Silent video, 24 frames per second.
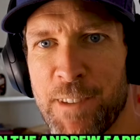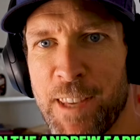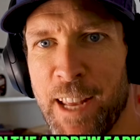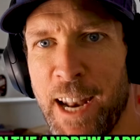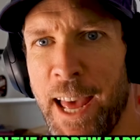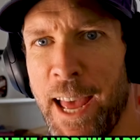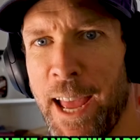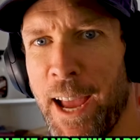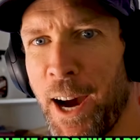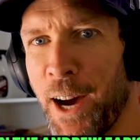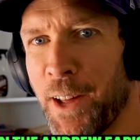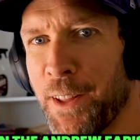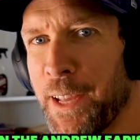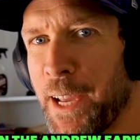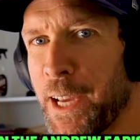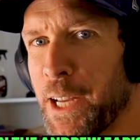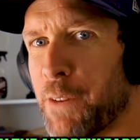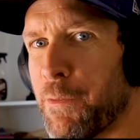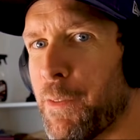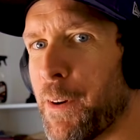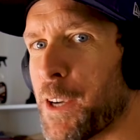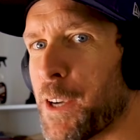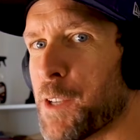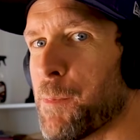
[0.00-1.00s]
Today on the
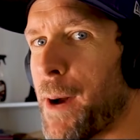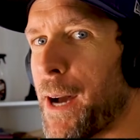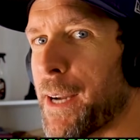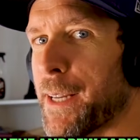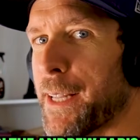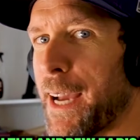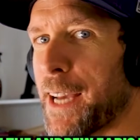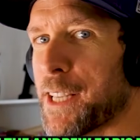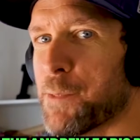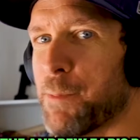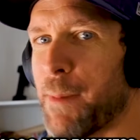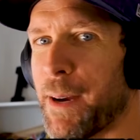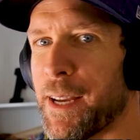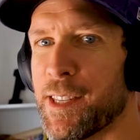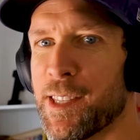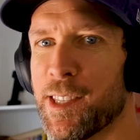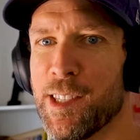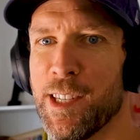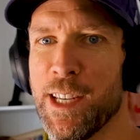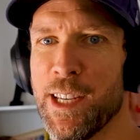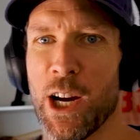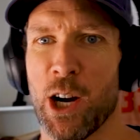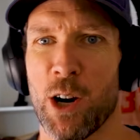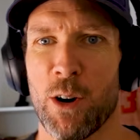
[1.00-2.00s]
Andrew Ferris podcast, my
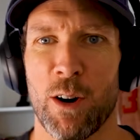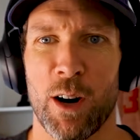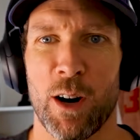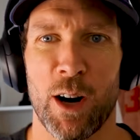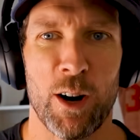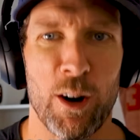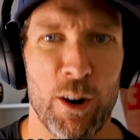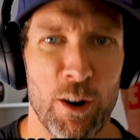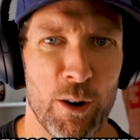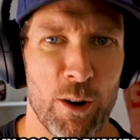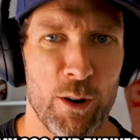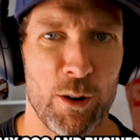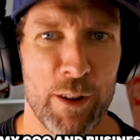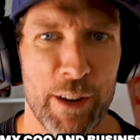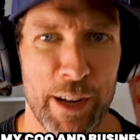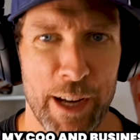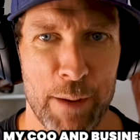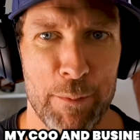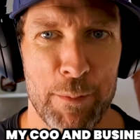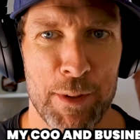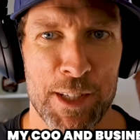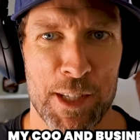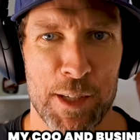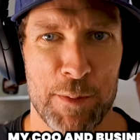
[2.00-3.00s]
COO
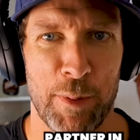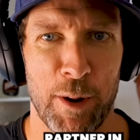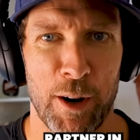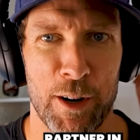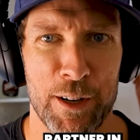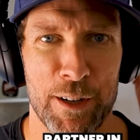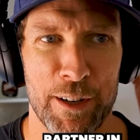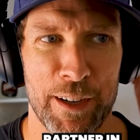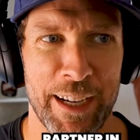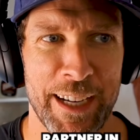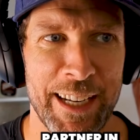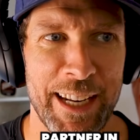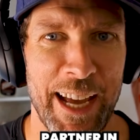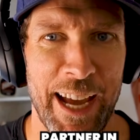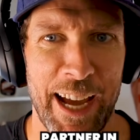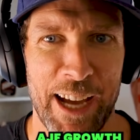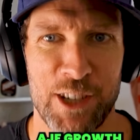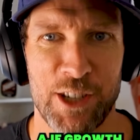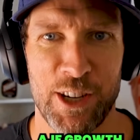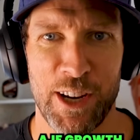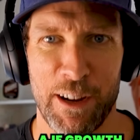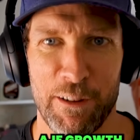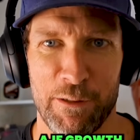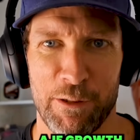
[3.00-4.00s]
and business partner in
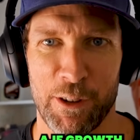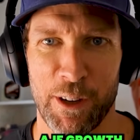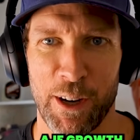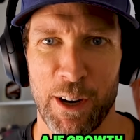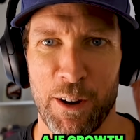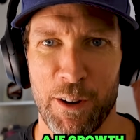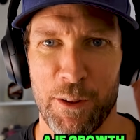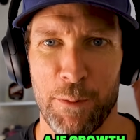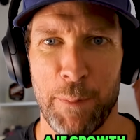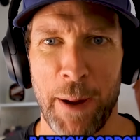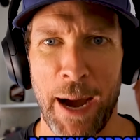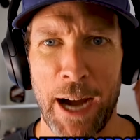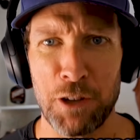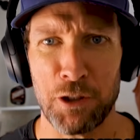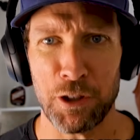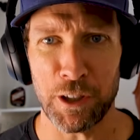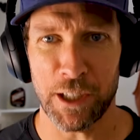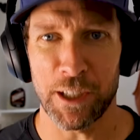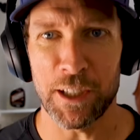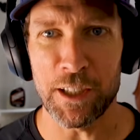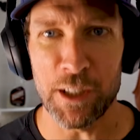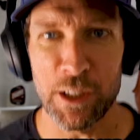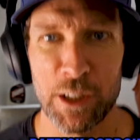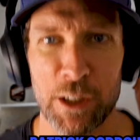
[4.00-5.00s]
AJF Growth, Patrick
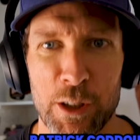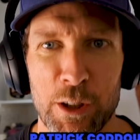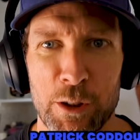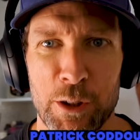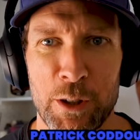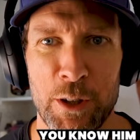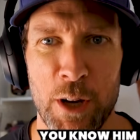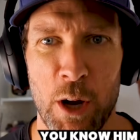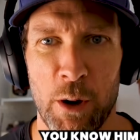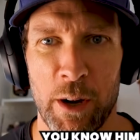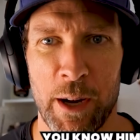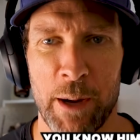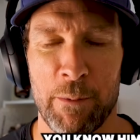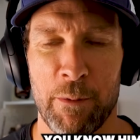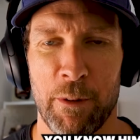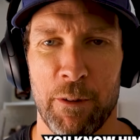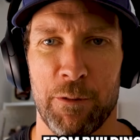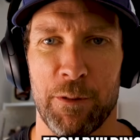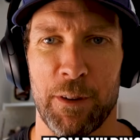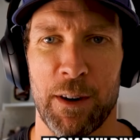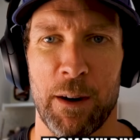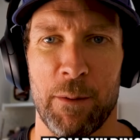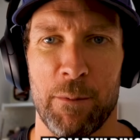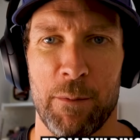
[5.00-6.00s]
Kadu. You know
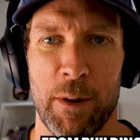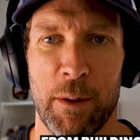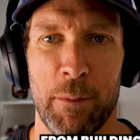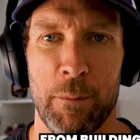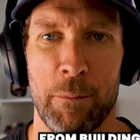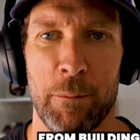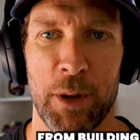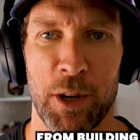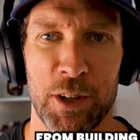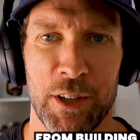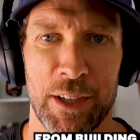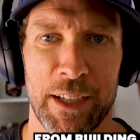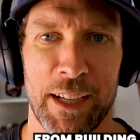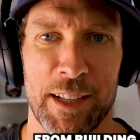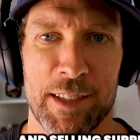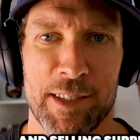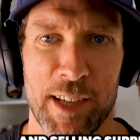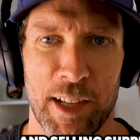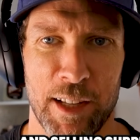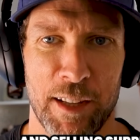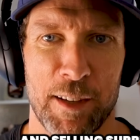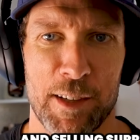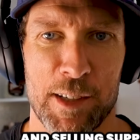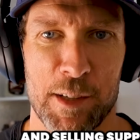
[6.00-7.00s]
him from building and
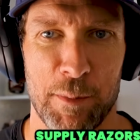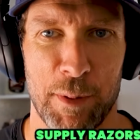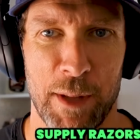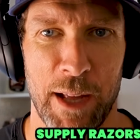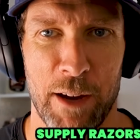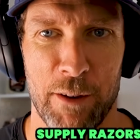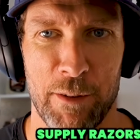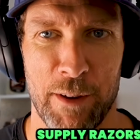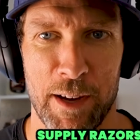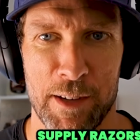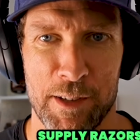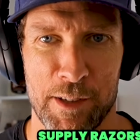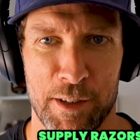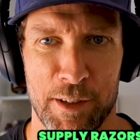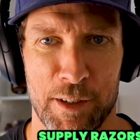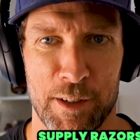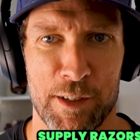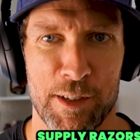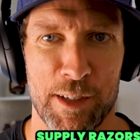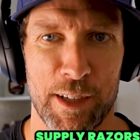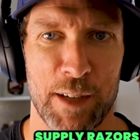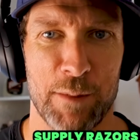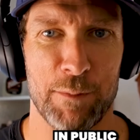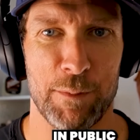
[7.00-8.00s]
selling supply
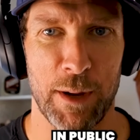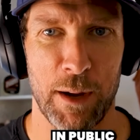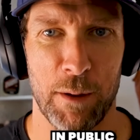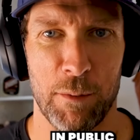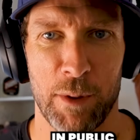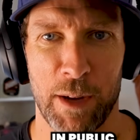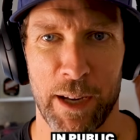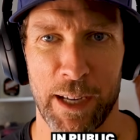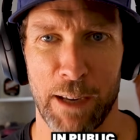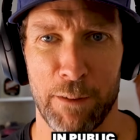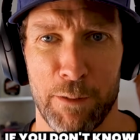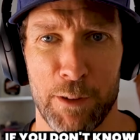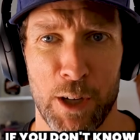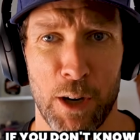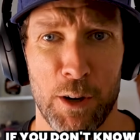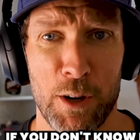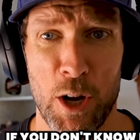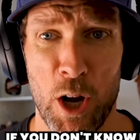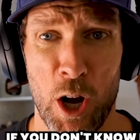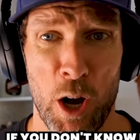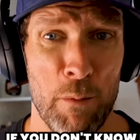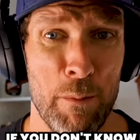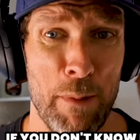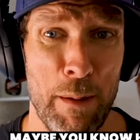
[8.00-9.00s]
razors in public. If you don't
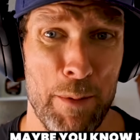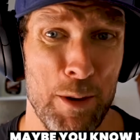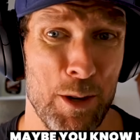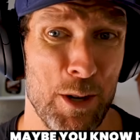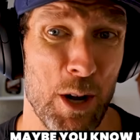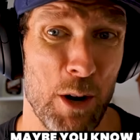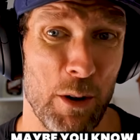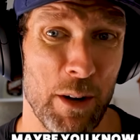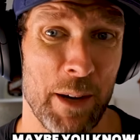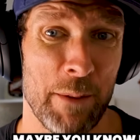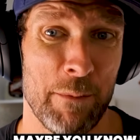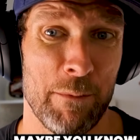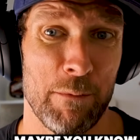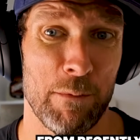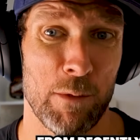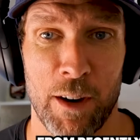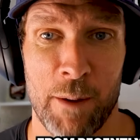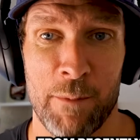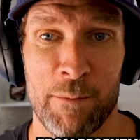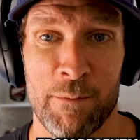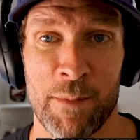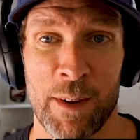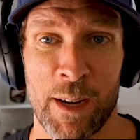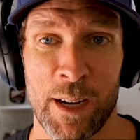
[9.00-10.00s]
know him, maybe you know him
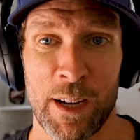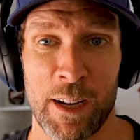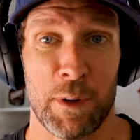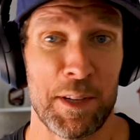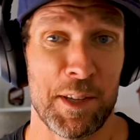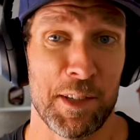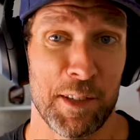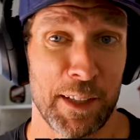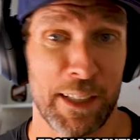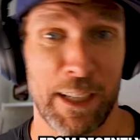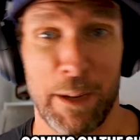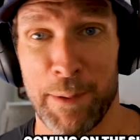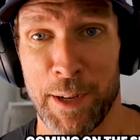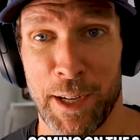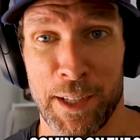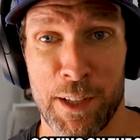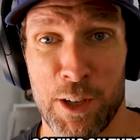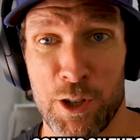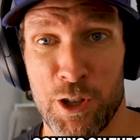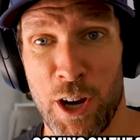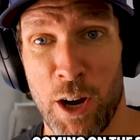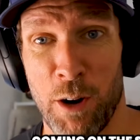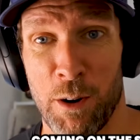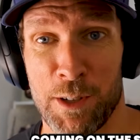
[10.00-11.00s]
from recently coming on
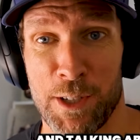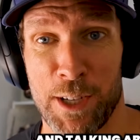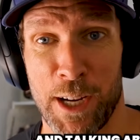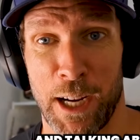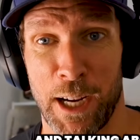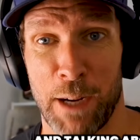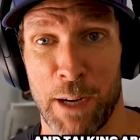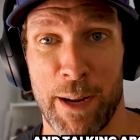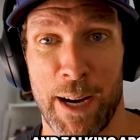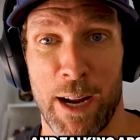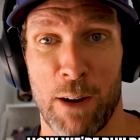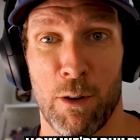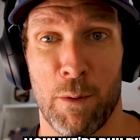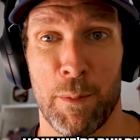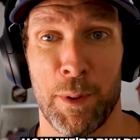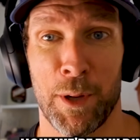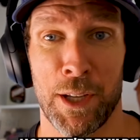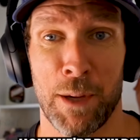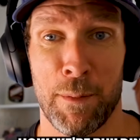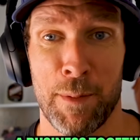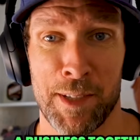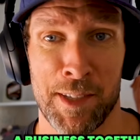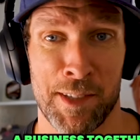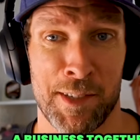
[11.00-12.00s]
the show and talking about how we're
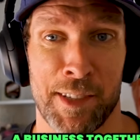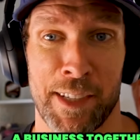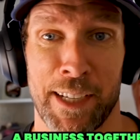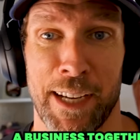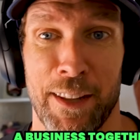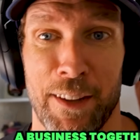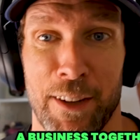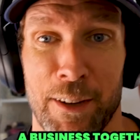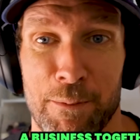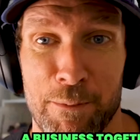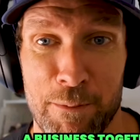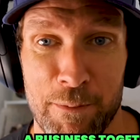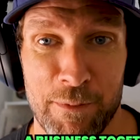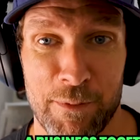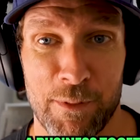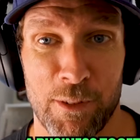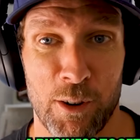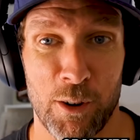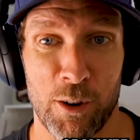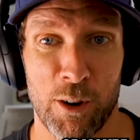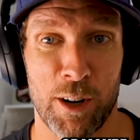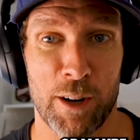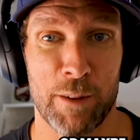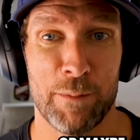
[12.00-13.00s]
building a business together.
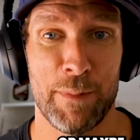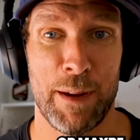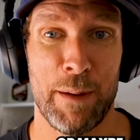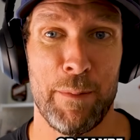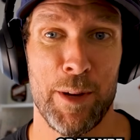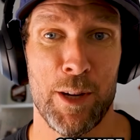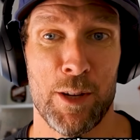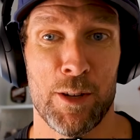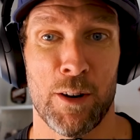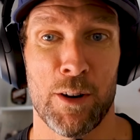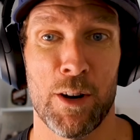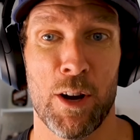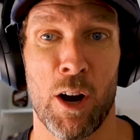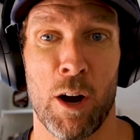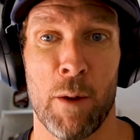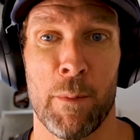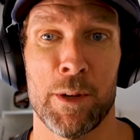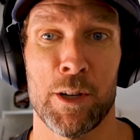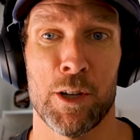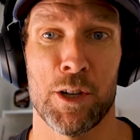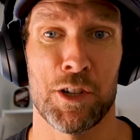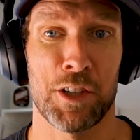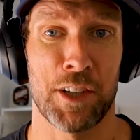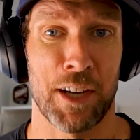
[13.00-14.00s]
Or maybe you don't know
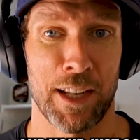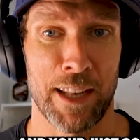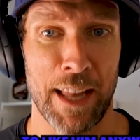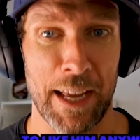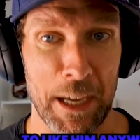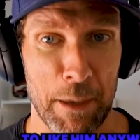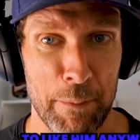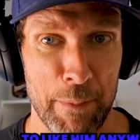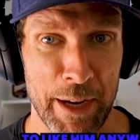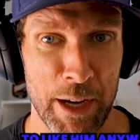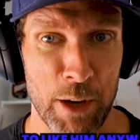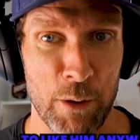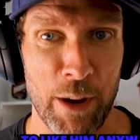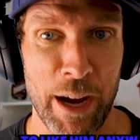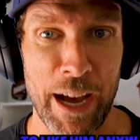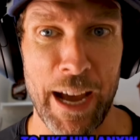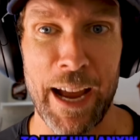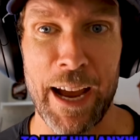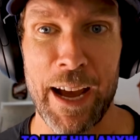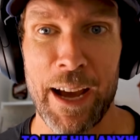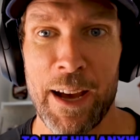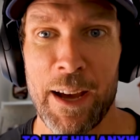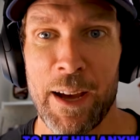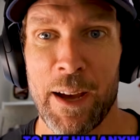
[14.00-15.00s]
him and you're just going to like him
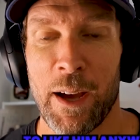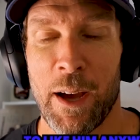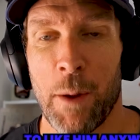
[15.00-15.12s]
anyway.